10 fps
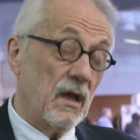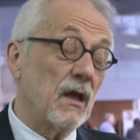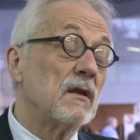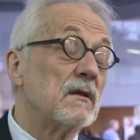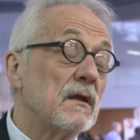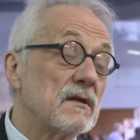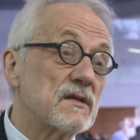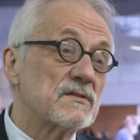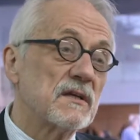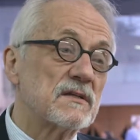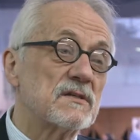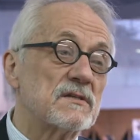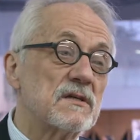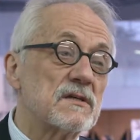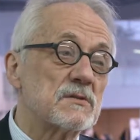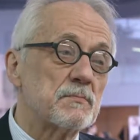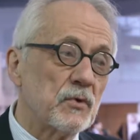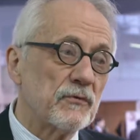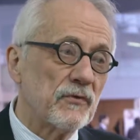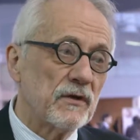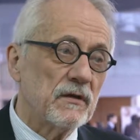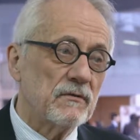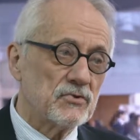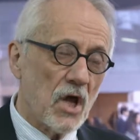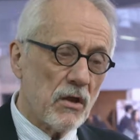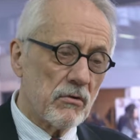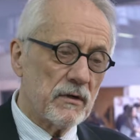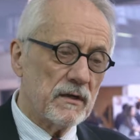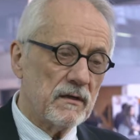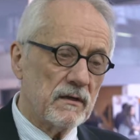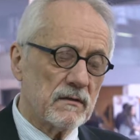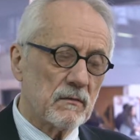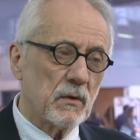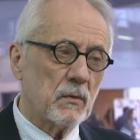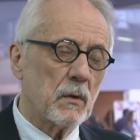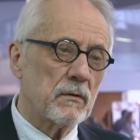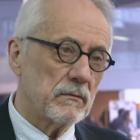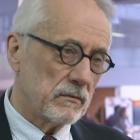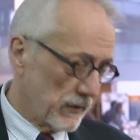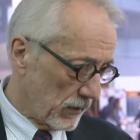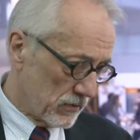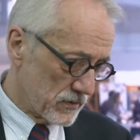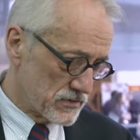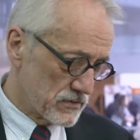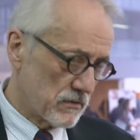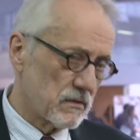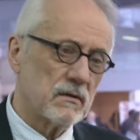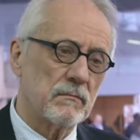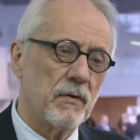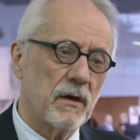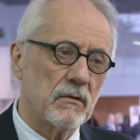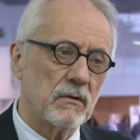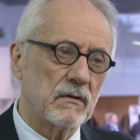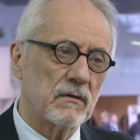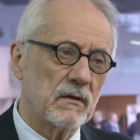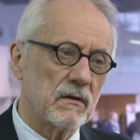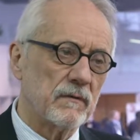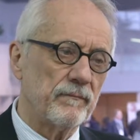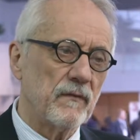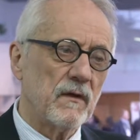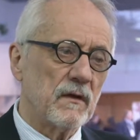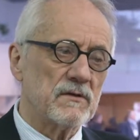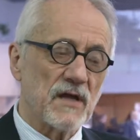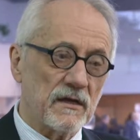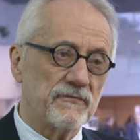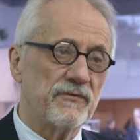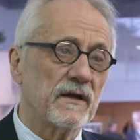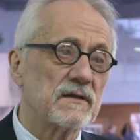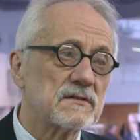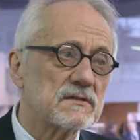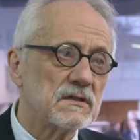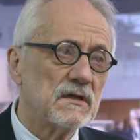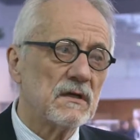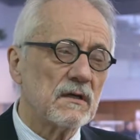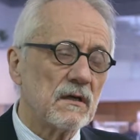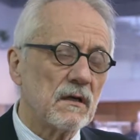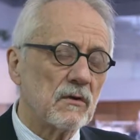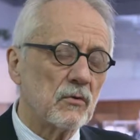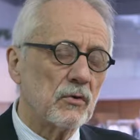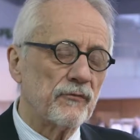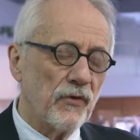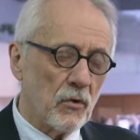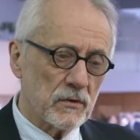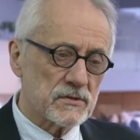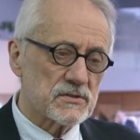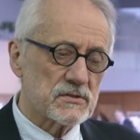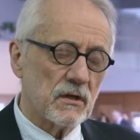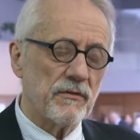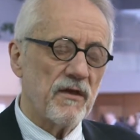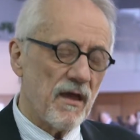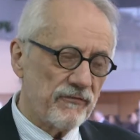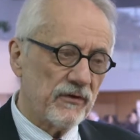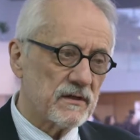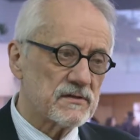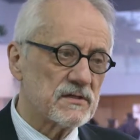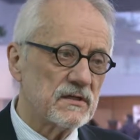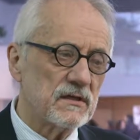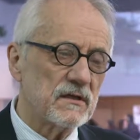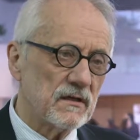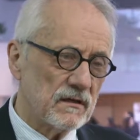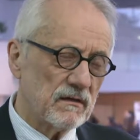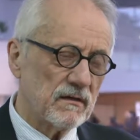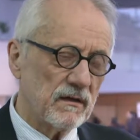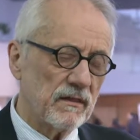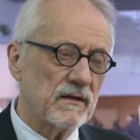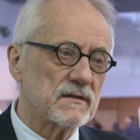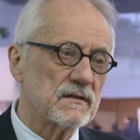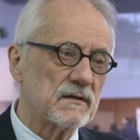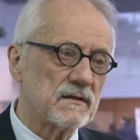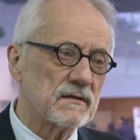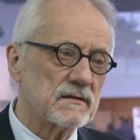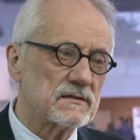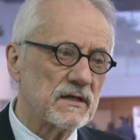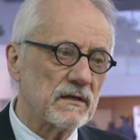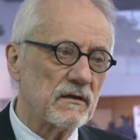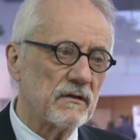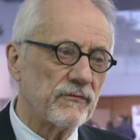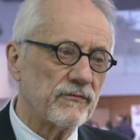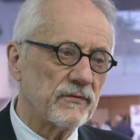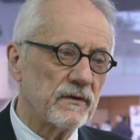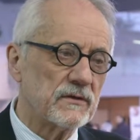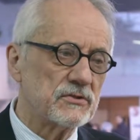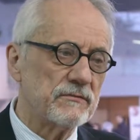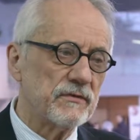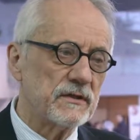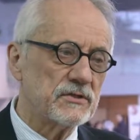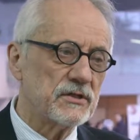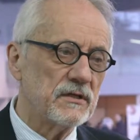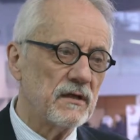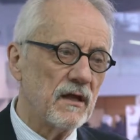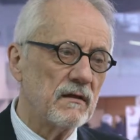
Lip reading: And as I said, since it is beautifully tolerated, we were little concerned about side effects and could focus on the efficacy in that setting of GvHD